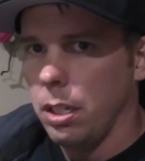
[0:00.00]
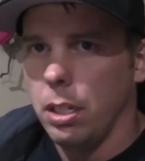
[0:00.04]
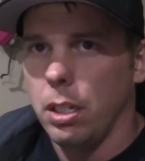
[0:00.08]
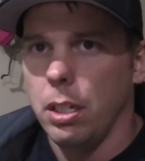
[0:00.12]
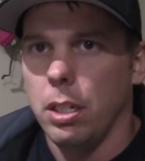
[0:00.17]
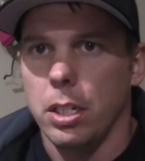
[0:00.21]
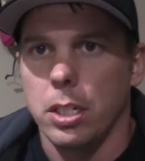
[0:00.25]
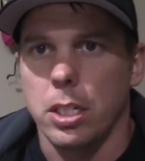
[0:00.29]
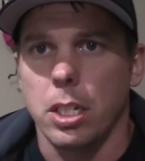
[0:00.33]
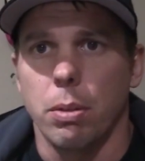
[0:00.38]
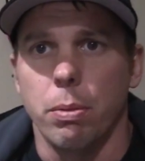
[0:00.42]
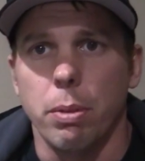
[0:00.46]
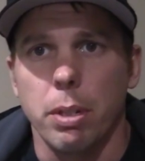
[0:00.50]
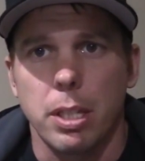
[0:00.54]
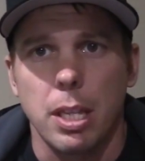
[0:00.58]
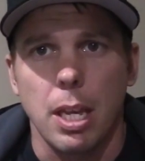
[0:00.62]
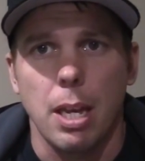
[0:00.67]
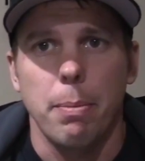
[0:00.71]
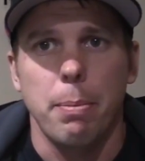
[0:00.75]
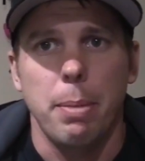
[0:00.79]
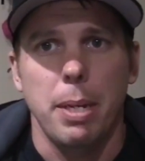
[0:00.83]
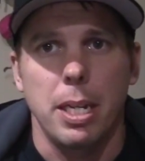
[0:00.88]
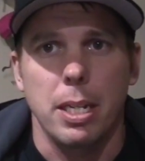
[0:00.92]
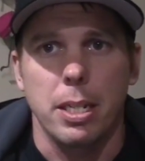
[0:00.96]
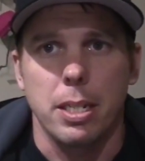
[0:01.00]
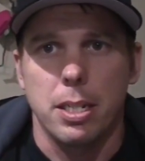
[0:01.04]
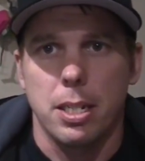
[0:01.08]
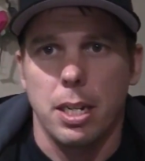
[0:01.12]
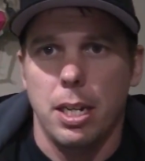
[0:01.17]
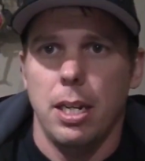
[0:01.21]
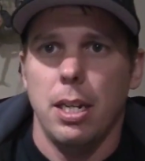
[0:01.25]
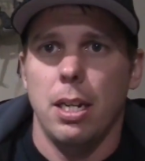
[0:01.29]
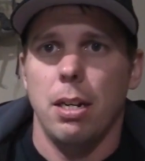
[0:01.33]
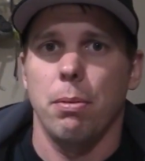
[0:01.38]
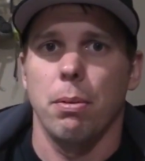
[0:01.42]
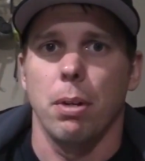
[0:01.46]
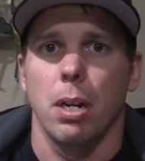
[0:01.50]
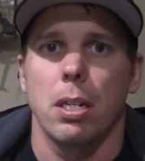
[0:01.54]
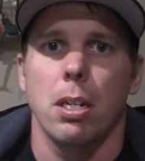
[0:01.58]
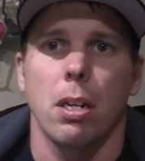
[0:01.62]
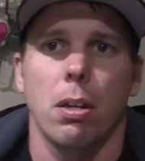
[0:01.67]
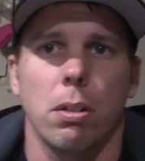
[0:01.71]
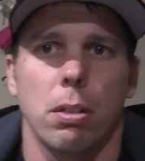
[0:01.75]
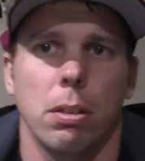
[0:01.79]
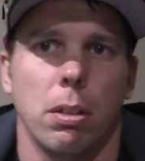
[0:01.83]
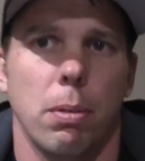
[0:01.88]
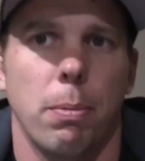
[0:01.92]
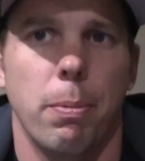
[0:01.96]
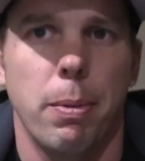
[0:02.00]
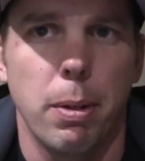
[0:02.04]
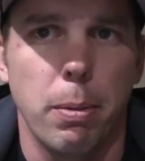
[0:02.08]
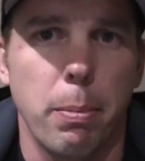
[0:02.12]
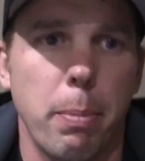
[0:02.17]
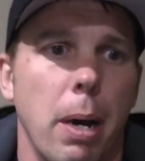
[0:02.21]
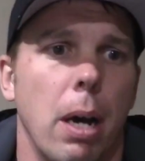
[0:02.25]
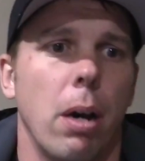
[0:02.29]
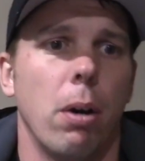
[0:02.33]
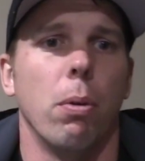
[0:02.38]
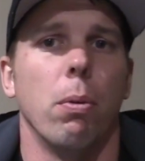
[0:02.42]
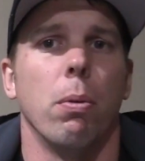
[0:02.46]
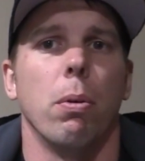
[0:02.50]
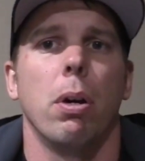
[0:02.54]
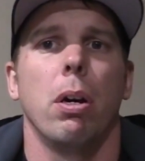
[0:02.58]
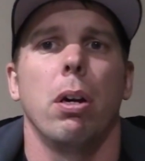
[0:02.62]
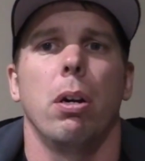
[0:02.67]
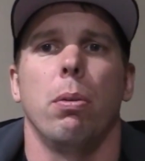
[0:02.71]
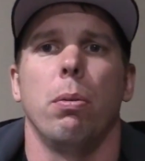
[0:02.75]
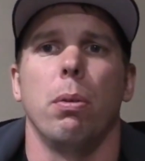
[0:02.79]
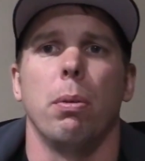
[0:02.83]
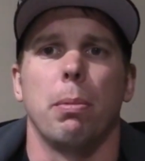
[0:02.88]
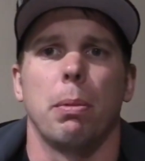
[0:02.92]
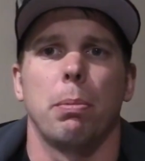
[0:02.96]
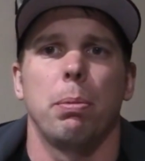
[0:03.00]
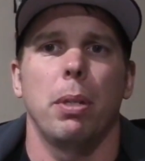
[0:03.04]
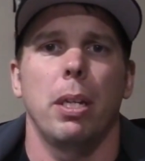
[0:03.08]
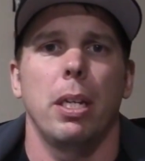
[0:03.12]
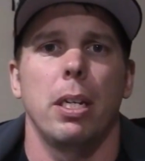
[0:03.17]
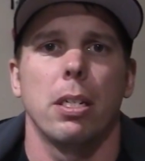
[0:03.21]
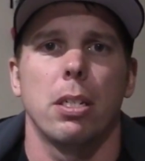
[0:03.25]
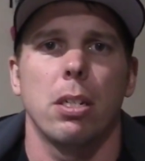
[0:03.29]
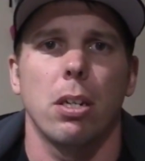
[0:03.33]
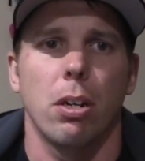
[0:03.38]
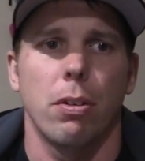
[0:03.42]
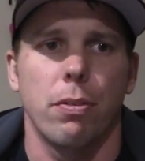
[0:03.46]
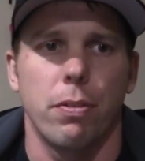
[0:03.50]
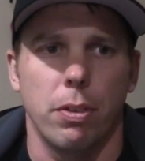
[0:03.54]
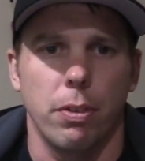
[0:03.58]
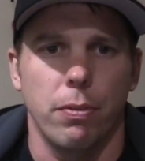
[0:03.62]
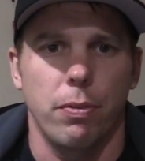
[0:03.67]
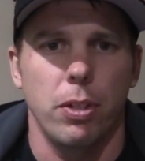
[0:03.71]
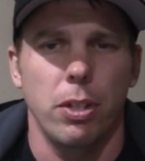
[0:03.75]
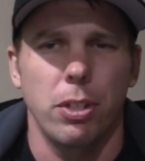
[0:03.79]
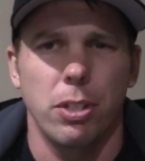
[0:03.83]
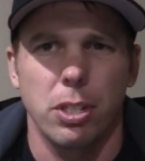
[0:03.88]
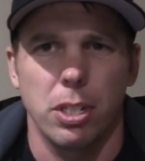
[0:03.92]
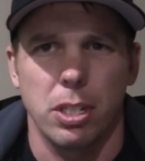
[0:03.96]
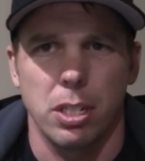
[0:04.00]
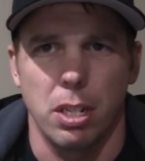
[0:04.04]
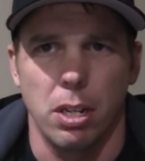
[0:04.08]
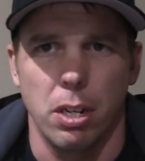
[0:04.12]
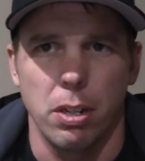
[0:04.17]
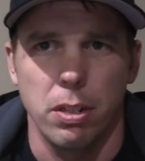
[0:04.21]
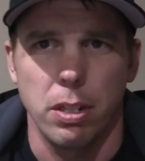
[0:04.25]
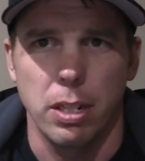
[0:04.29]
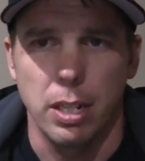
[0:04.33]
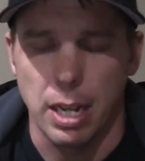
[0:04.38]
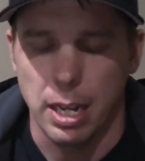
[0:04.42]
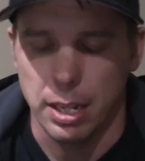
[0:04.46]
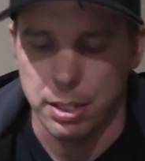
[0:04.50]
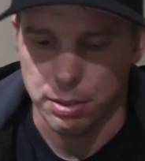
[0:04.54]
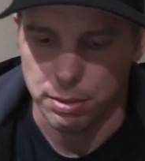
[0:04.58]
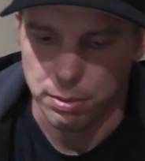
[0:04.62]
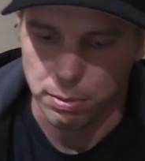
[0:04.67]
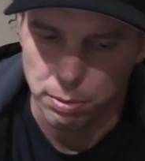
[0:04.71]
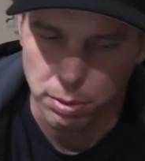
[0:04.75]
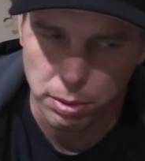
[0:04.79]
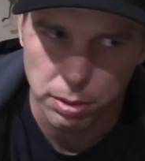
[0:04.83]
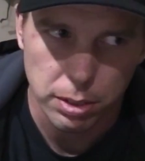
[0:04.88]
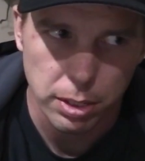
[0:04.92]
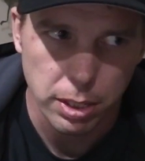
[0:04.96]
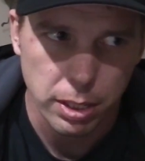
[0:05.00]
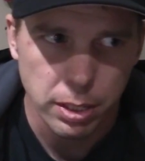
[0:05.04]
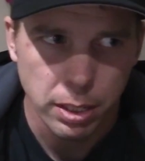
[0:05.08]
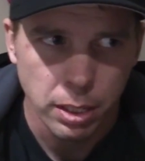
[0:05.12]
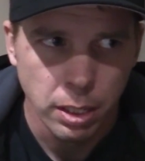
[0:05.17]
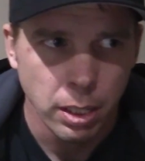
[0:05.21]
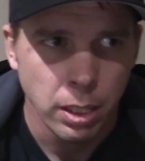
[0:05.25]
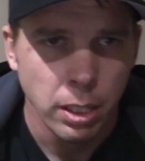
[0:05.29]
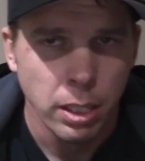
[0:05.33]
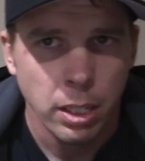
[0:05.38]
So with that being said, I want to talk a little bit about what my plans are for the future, because I know you guys are wondering.